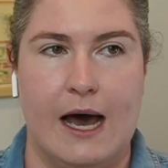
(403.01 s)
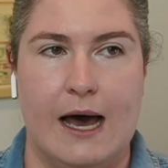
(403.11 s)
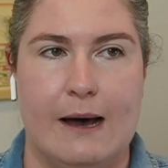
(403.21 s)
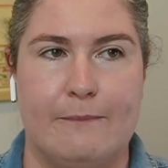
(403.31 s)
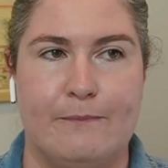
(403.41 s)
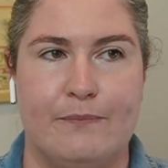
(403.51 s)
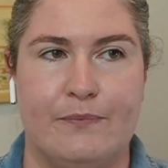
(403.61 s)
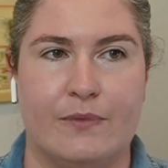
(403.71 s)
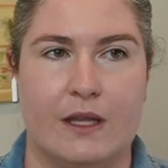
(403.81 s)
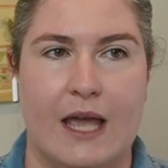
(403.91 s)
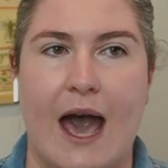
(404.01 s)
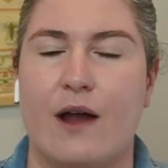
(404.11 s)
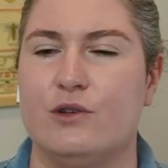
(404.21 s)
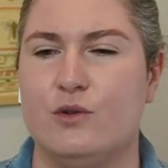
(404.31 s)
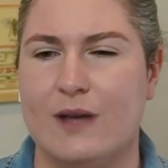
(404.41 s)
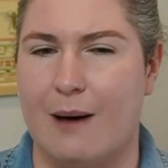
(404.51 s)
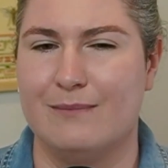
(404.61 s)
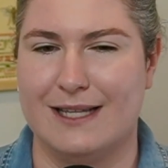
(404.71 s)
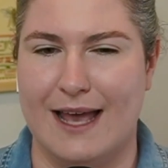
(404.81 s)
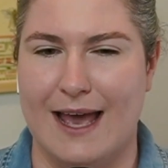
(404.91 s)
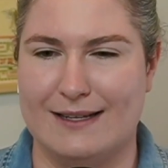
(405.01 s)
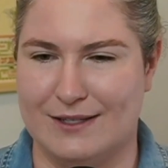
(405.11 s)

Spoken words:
Um, how did you come to that